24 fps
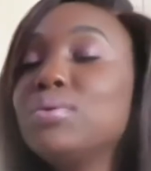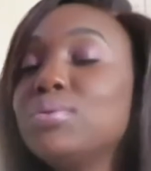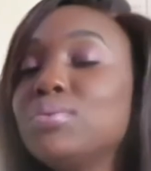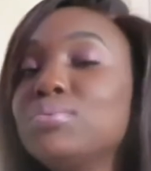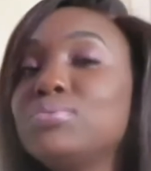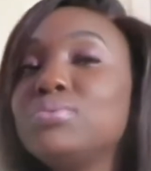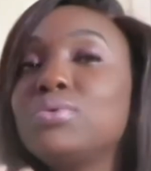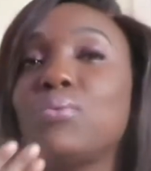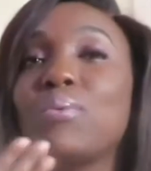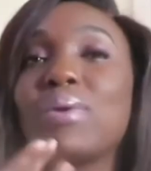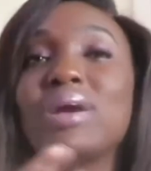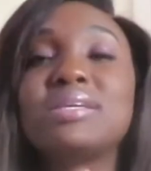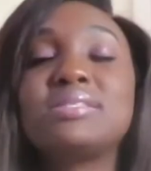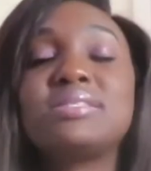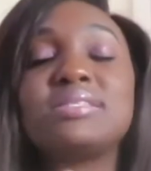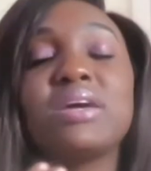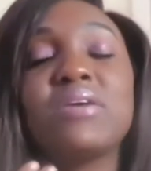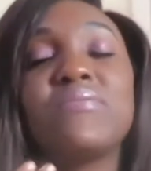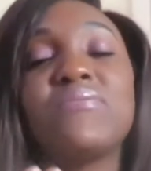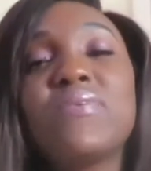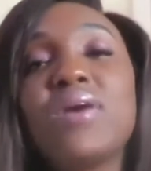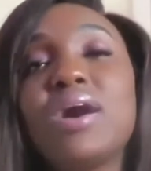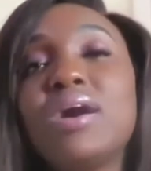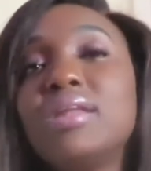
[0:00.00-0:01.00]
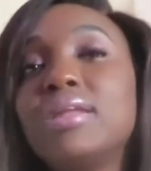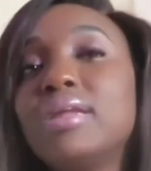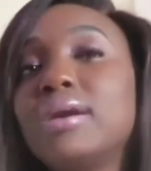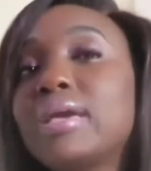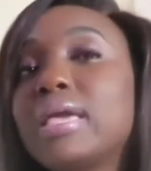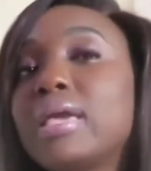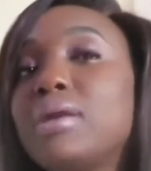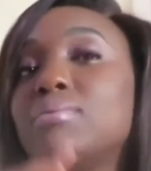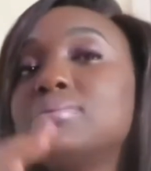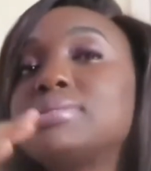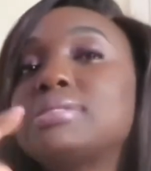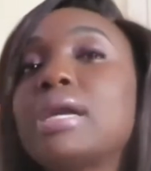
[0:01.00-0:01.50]
the way Stefan looked.
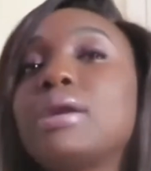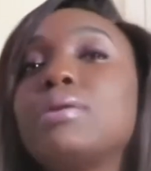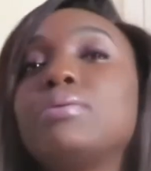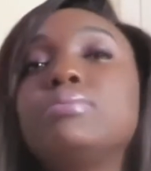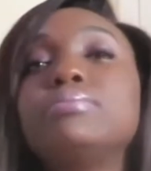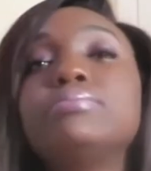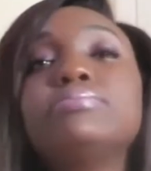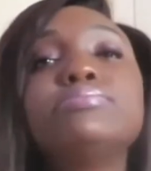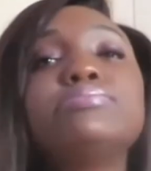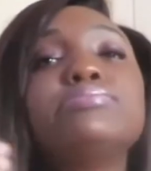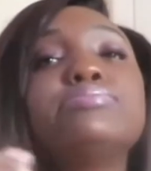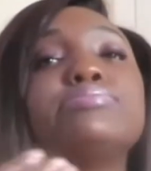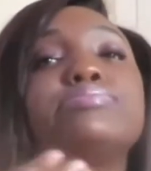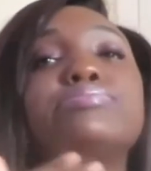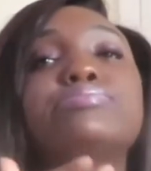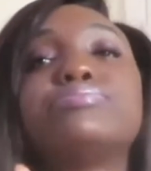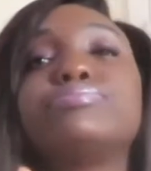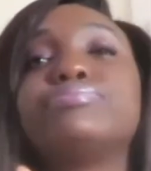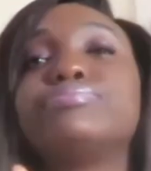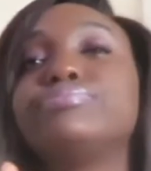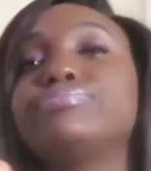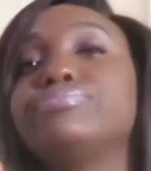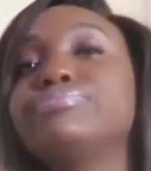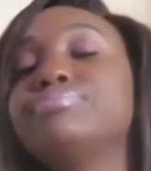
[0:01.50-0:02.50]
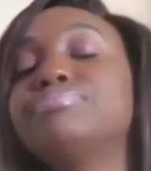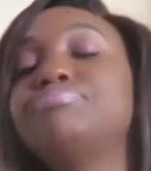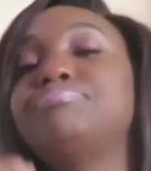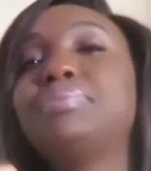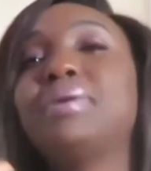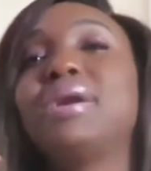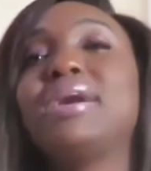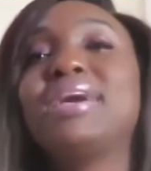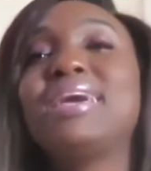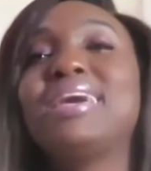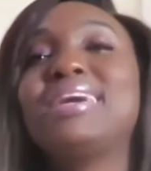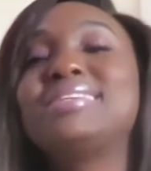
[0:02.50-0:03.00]
He was like
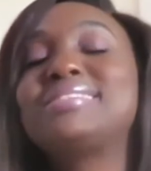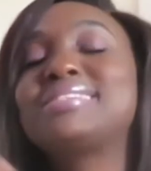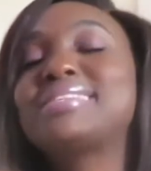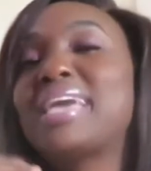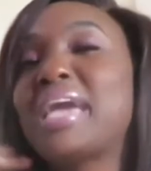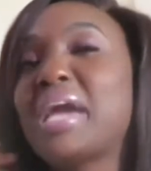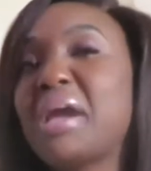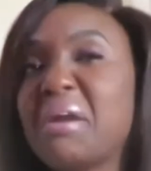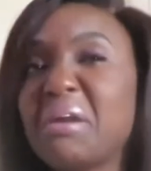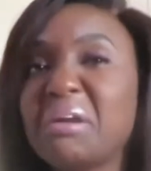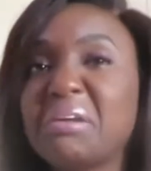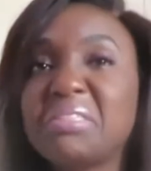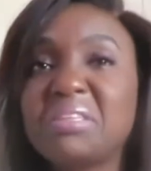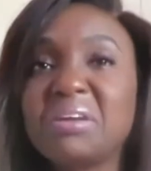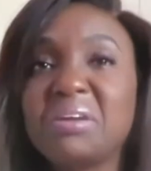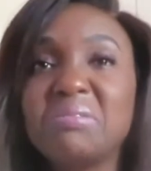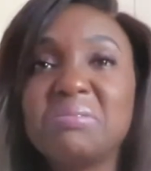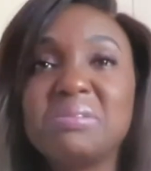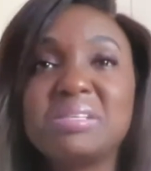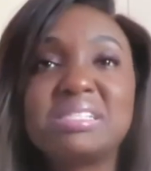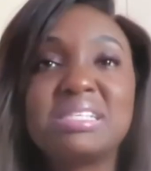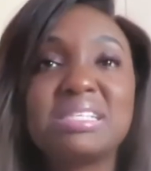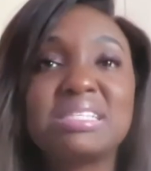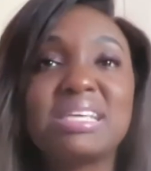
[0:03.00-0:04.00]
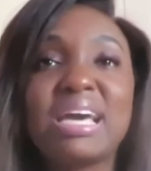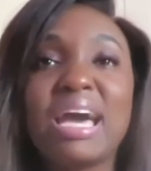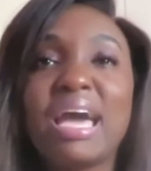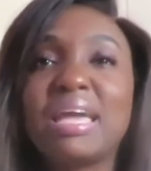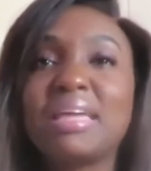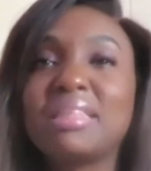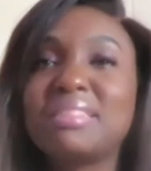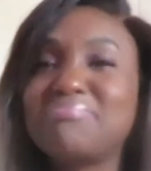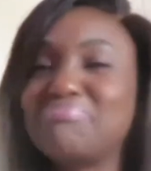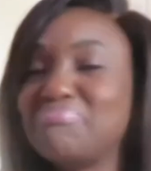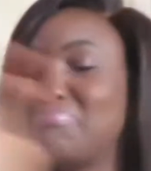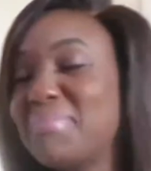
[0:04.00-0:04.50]
but his character was just
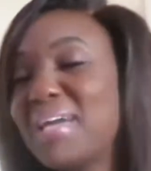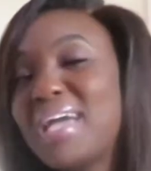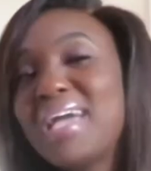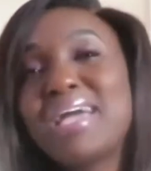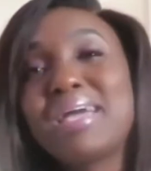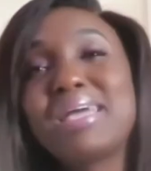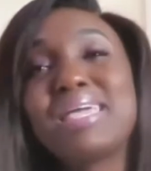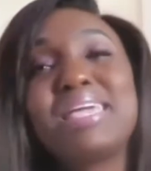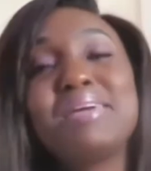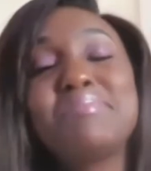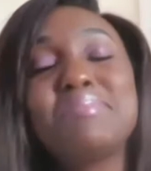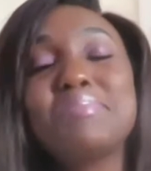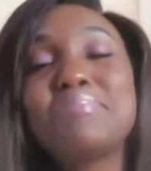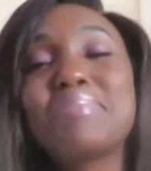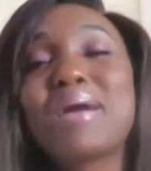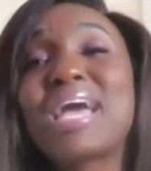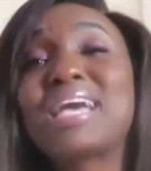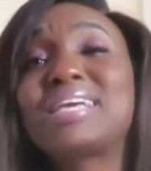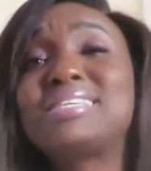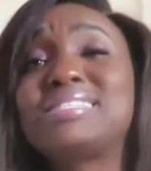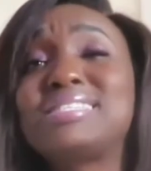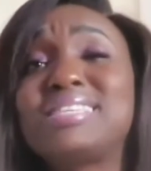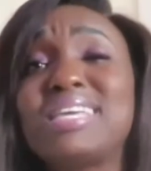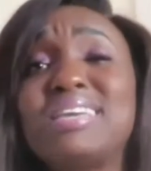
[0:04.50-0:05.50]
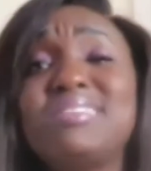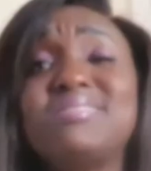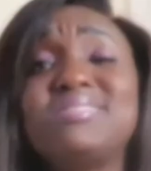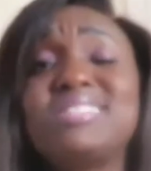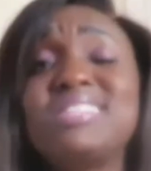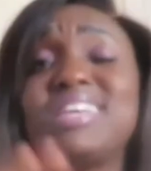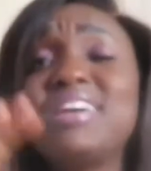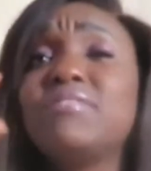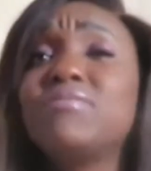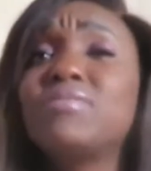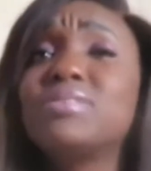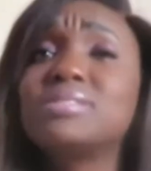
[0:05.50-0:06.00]
like, man, give me back Steve.
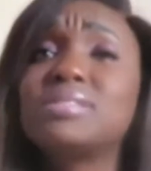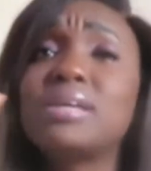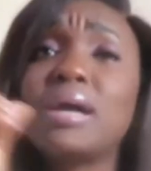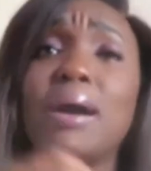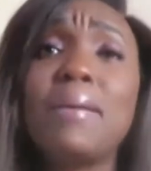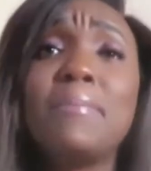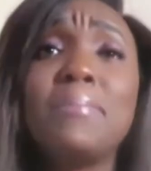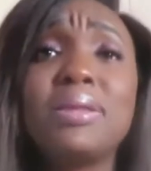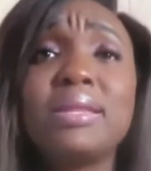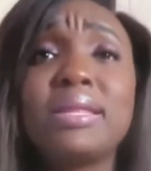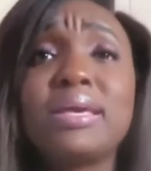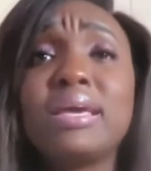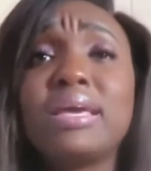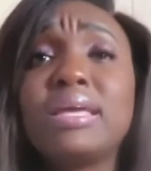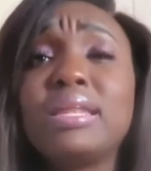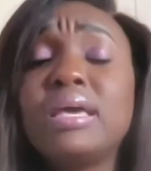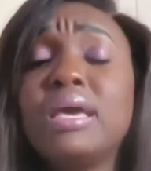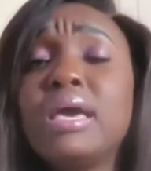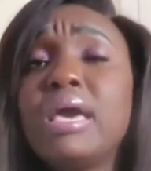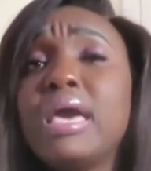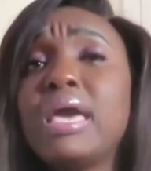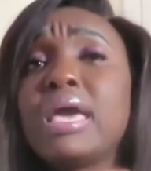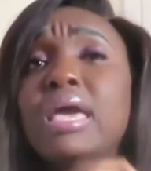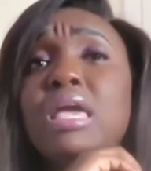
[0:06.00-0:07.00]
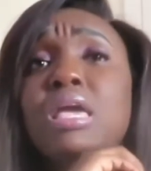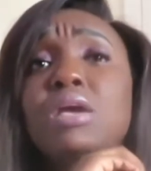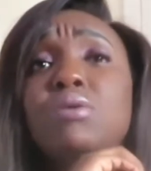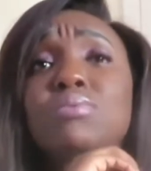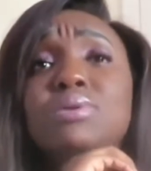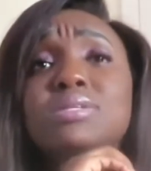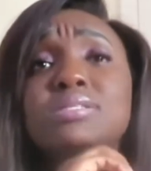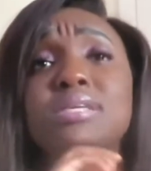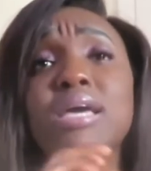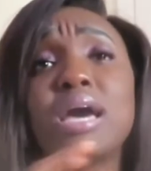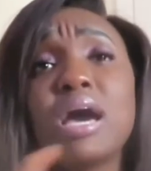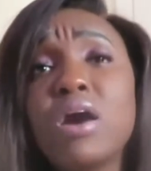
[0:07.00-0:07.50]
Steve was humbling, he
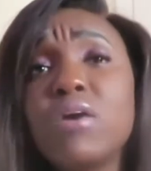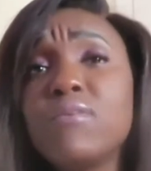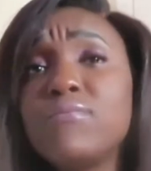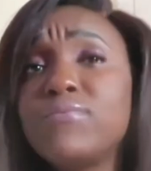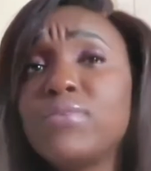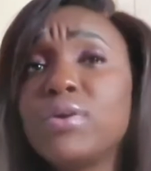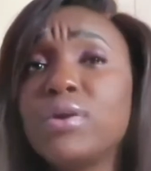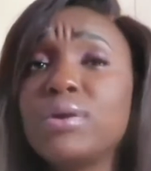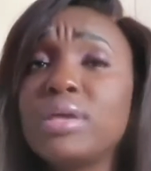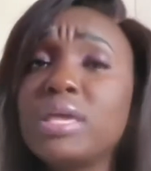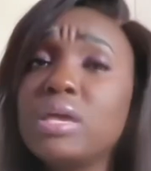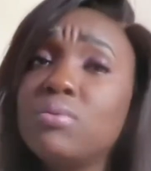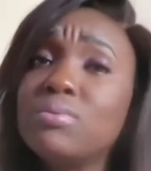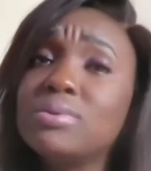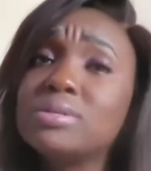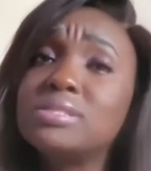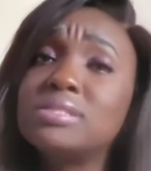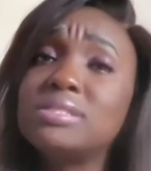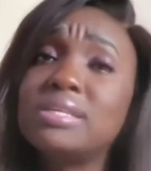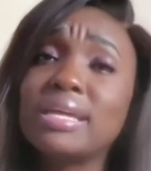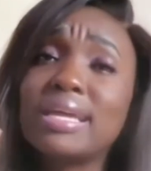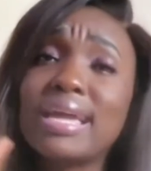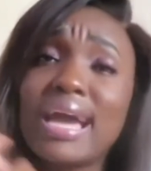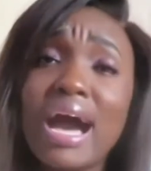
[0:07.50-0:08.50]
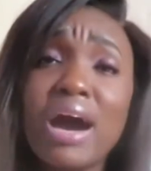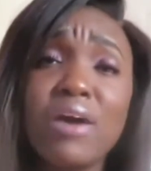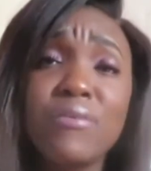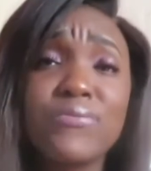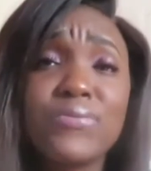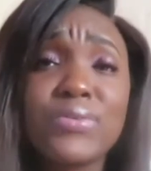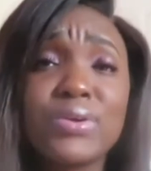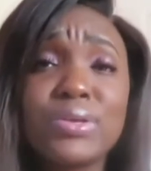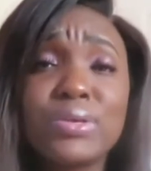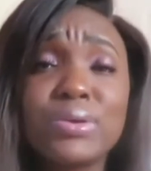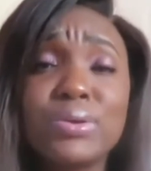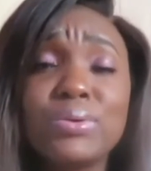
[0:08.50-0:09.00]
was helpful, he would stick out
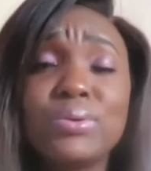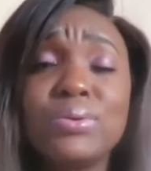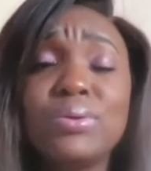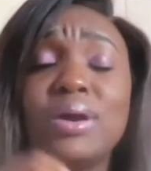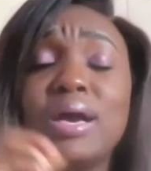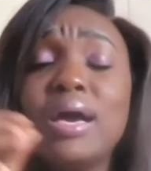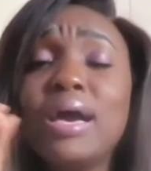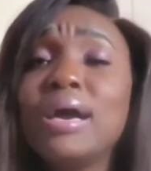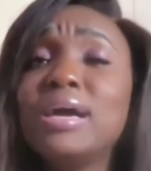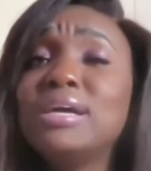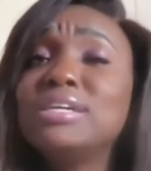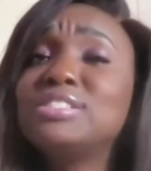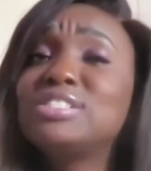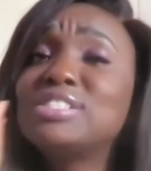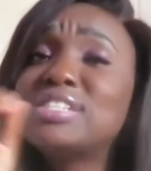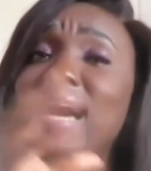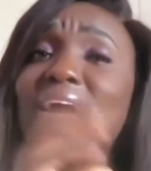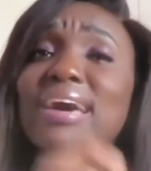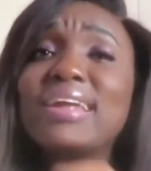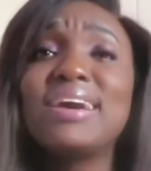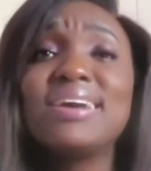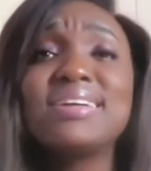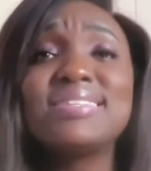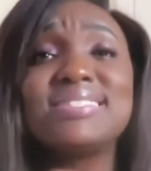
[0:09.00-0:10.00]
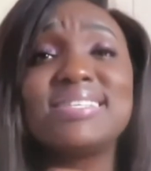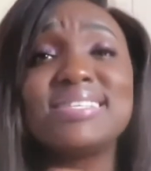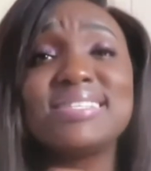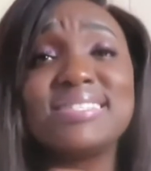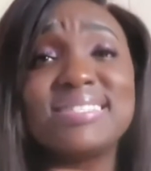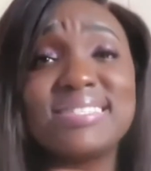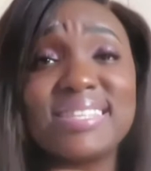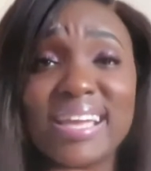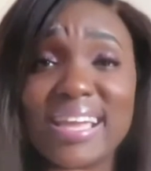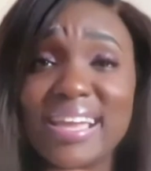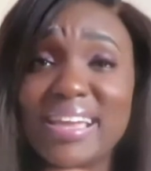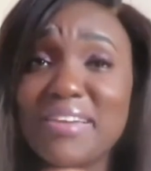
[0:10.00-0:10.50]
for you. Shout out to
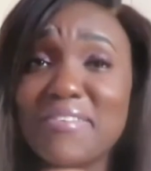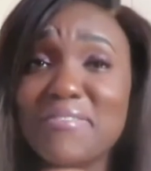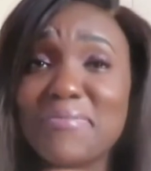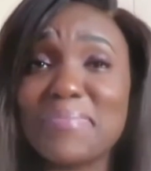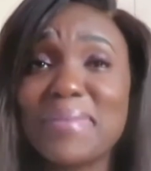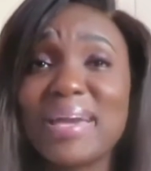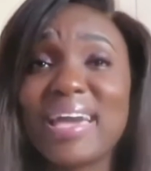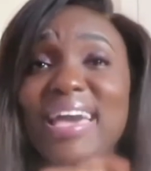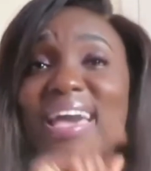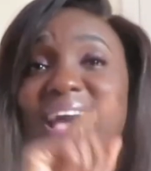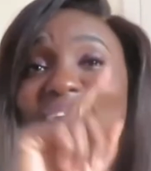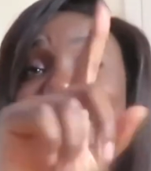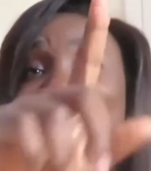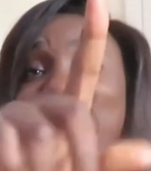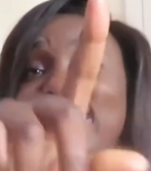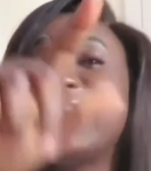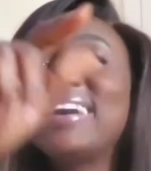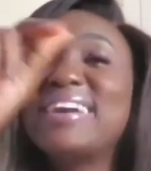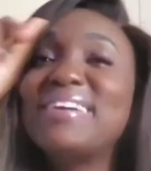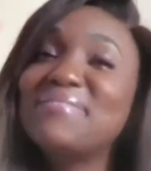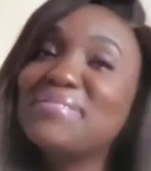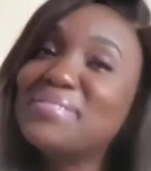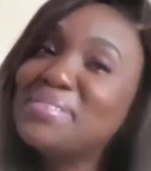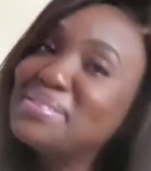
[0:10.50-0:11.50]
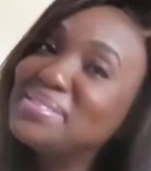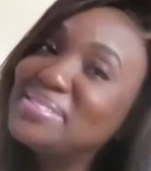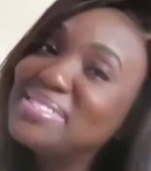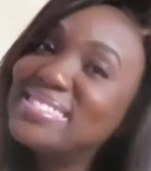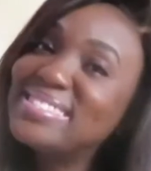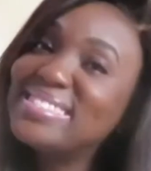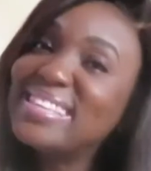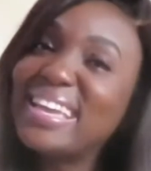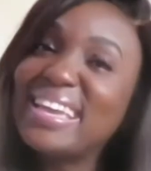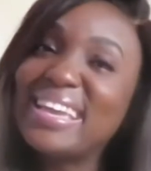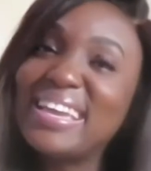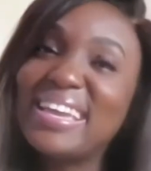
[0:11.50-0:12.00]
Steve, man. I love you,
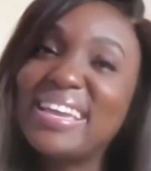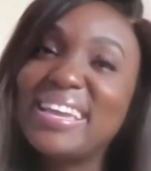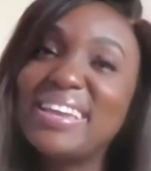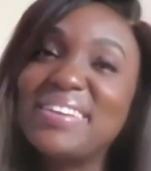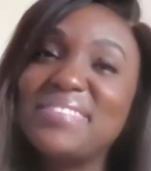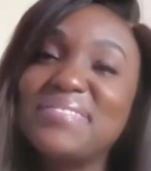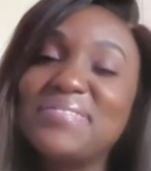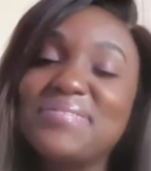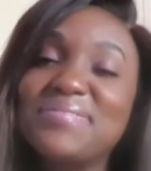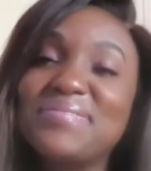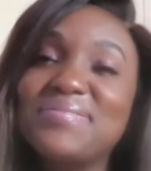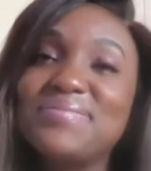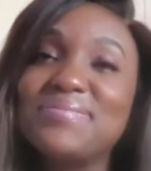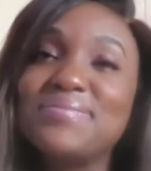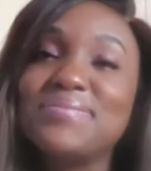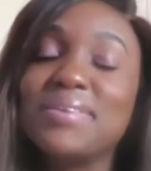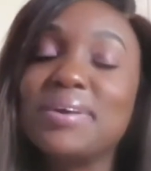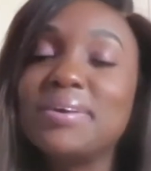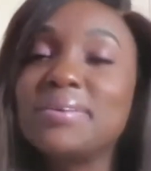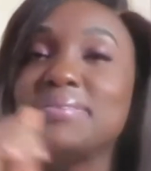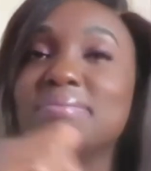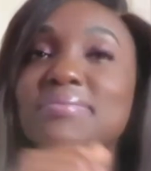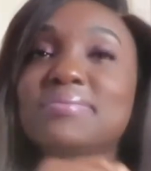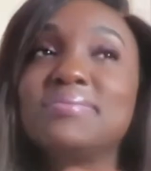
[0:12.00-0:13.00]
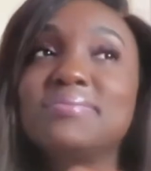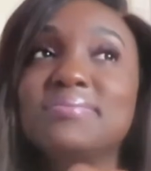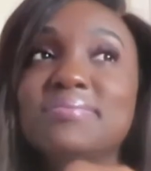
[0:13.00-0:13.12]
Steve. Well,